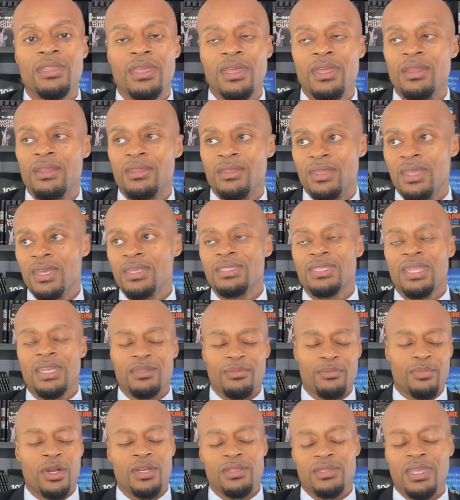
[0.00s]
That's not
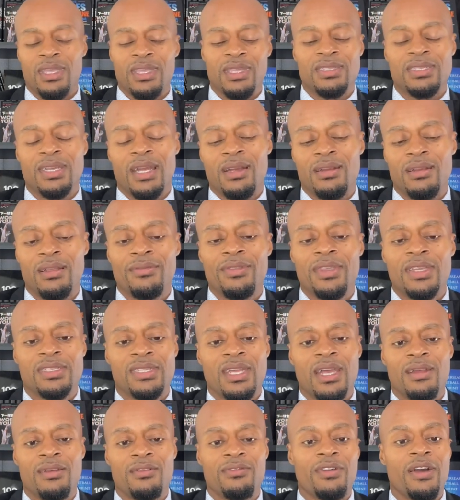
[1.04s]
the part they get tired of. They get
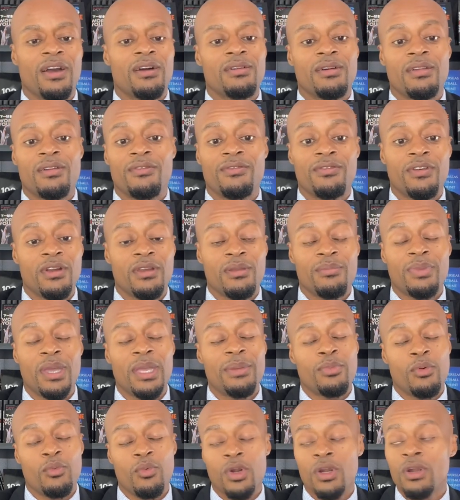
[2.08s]
tired of filing all the fucking
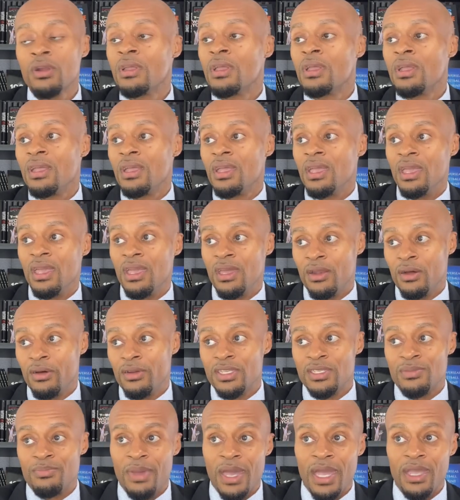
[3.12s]
paperwork and all
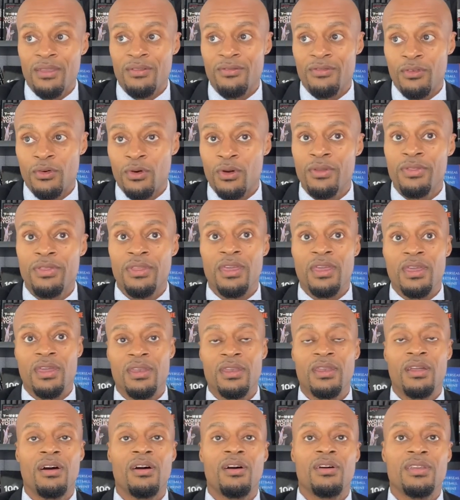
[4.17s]
this back and forth
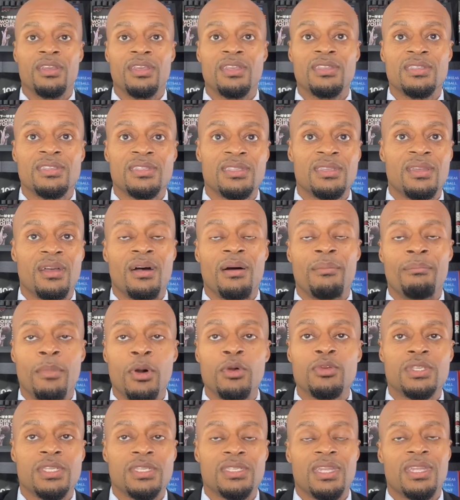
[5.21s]
and all these
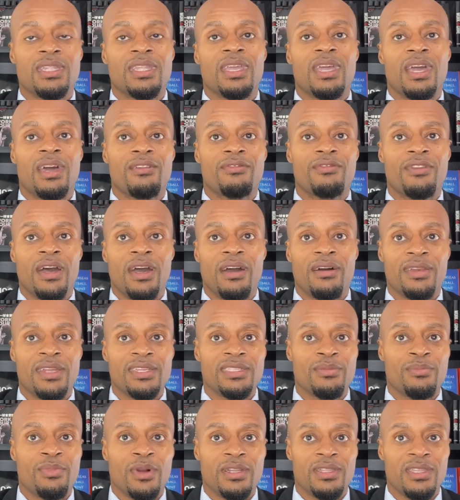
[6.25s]
motions that they got to file. That's
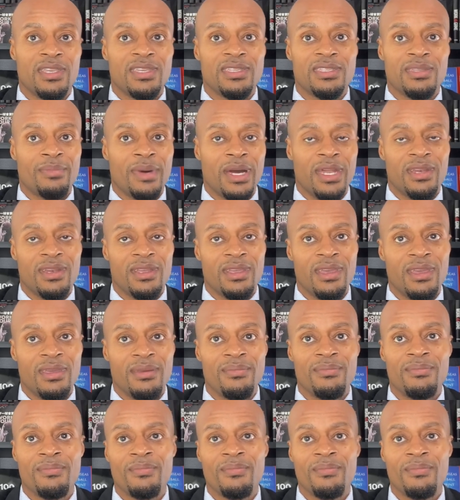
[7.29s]
the part that gets them out of the game.